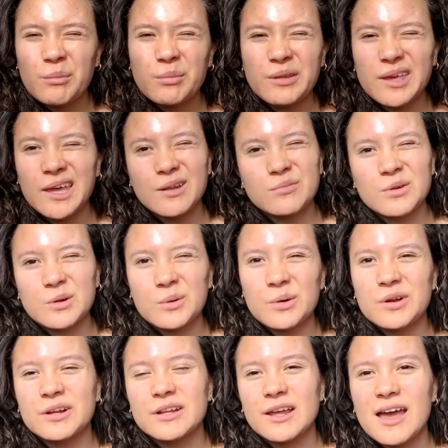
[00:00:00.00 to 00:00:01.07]
play and
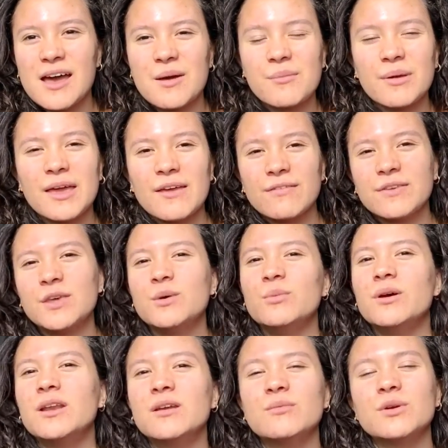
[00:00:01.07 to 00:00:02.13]
record. If you
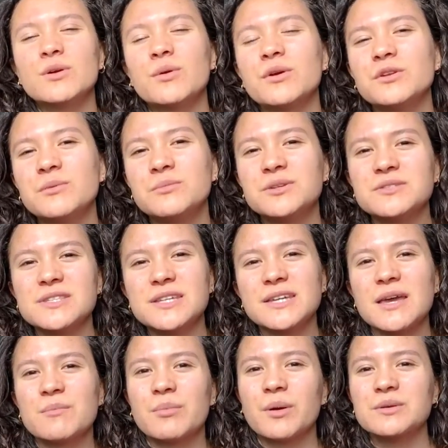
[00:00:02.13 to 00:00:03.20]
want to record your music
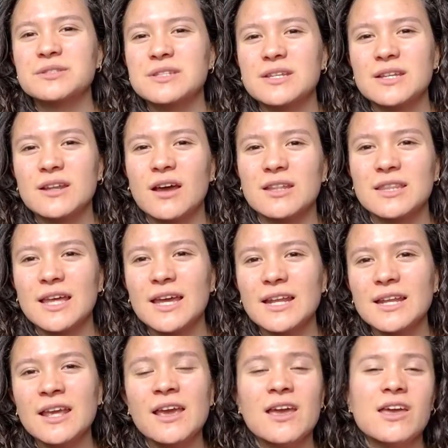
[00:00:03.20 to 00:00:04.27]
and post it online,
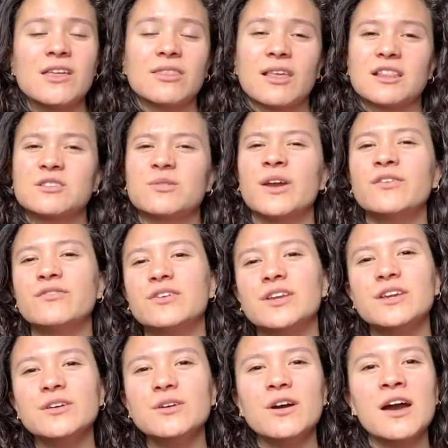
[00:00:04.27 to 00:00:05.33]
that's great for
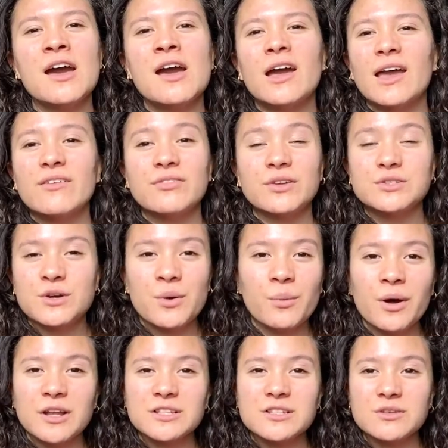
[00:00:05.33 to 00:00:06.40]
you. If you don't
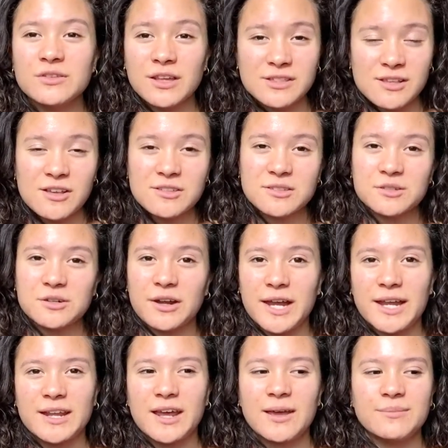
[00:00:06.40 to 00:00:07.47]
want to, that's also
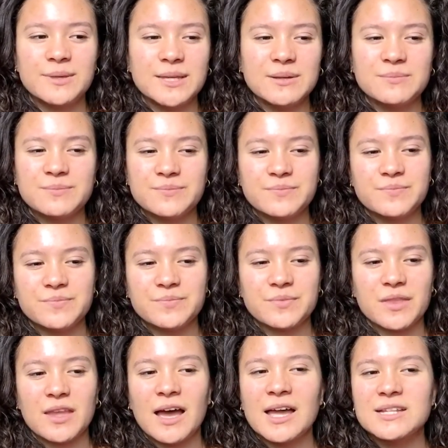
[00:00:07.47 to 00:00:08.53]
great. I mean,
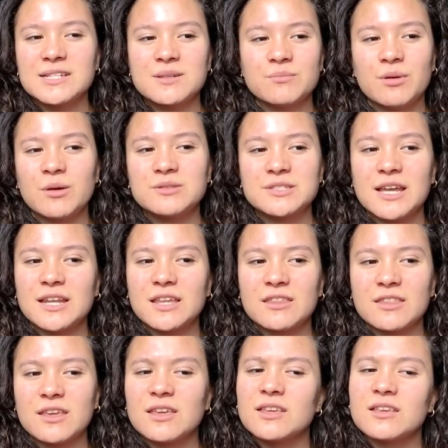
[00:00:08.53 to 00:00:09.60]
I didn't post
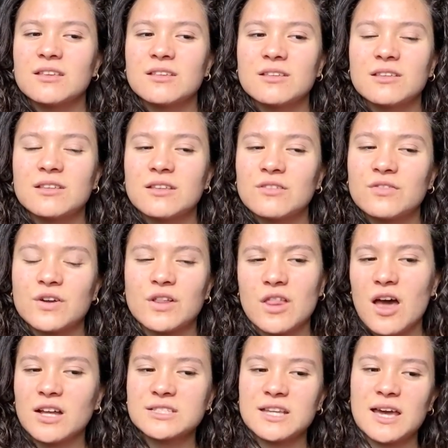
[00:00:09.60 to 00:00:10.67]
anything for a
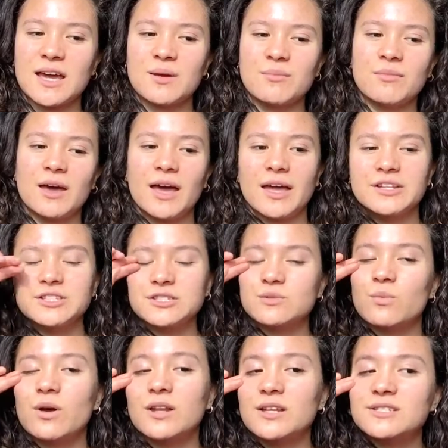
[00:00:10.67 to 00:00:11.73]
long time. I just
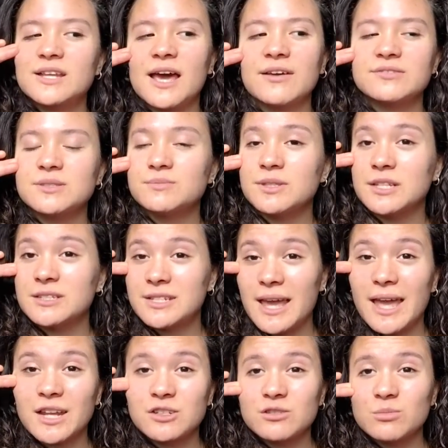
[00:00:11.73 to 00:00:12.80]
wanted to have something
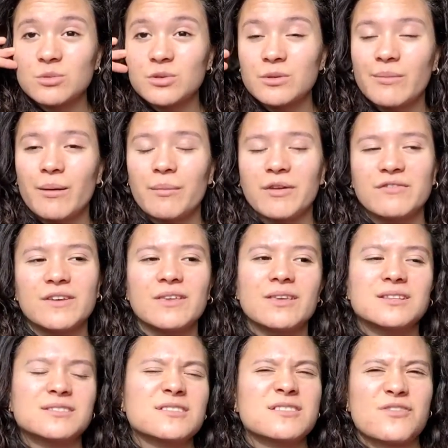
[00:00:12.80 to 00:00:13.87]
tangible about my feelings
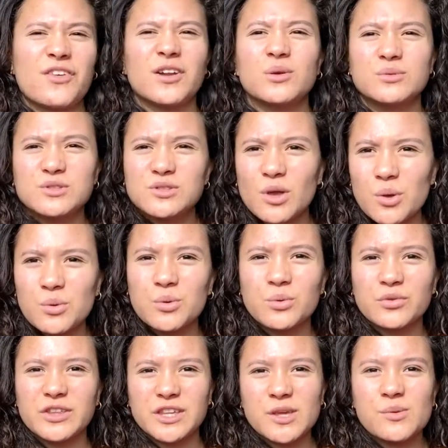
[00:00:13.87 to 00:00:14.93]
because I thought it was so cool
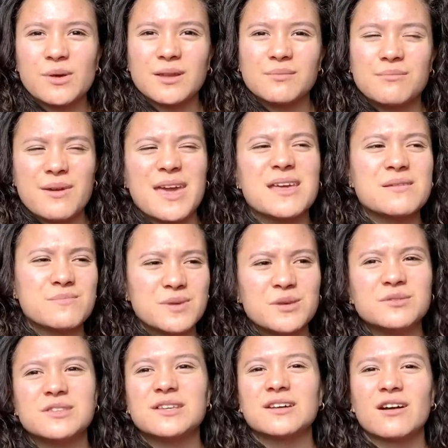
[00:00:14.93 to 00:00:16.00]
that you can make
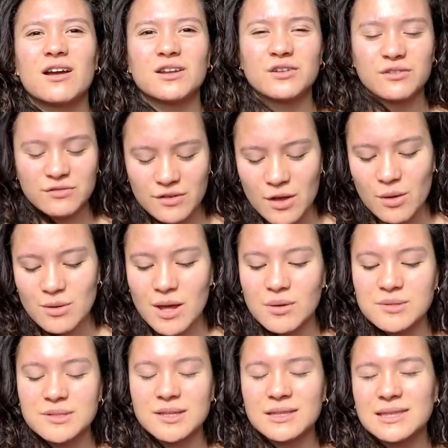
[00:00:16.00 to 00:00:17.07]
music on your phone. I
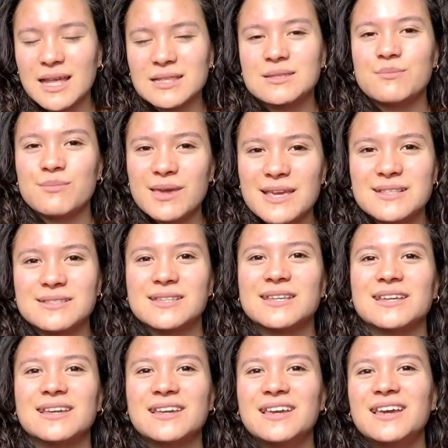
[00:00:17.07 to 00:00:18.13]
was like, that's amazing.
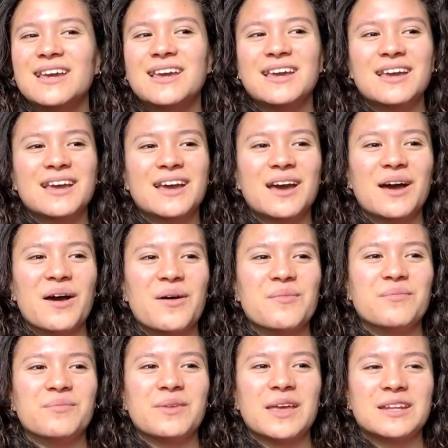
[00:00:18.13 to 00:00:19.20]

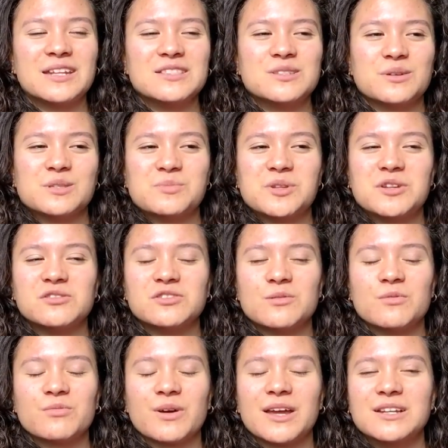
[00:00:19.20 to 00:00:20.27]
And it's always been a dream
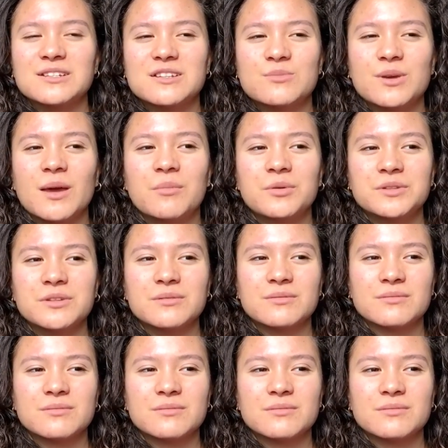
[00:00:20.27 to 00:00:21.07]
of mine to be able to